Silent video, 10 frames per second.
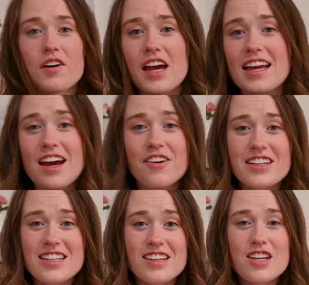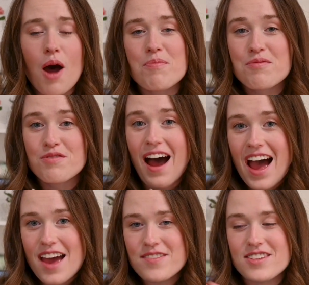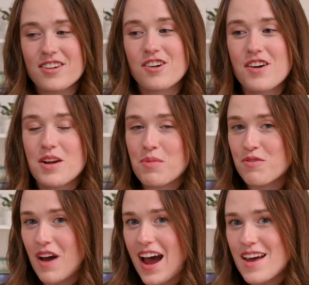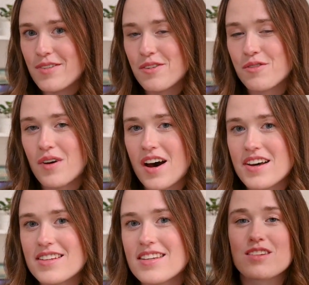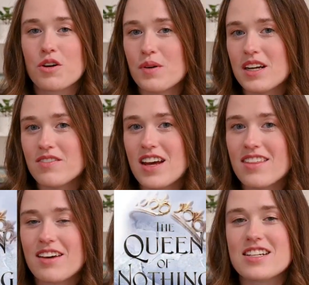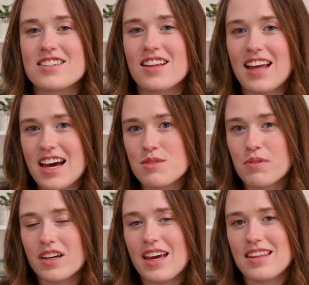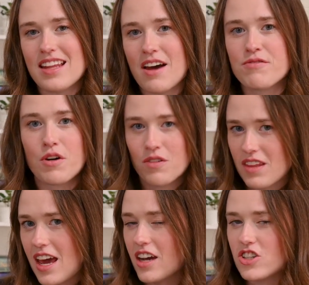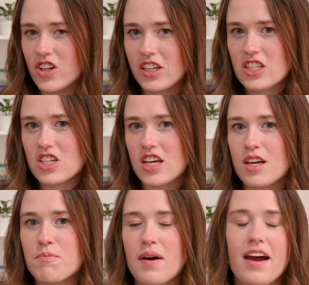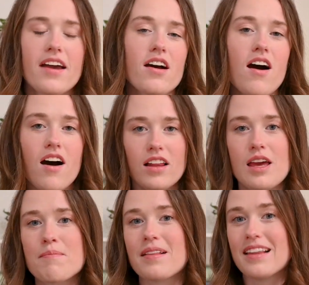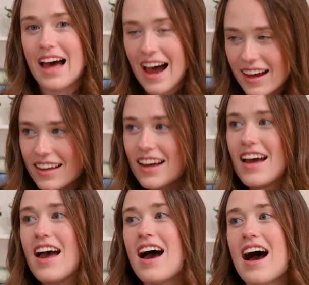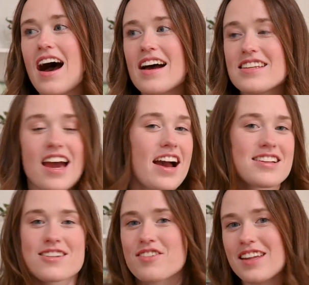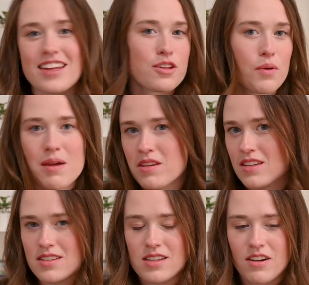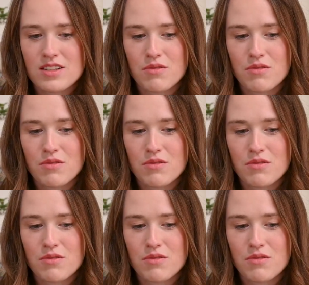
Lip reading: Okay, now we're into the top 5. So number 5 was The Queen of Nothing, which is the last book in that Folk of the Air trilogy by Holly Black. And yeah, I just really like the way that this series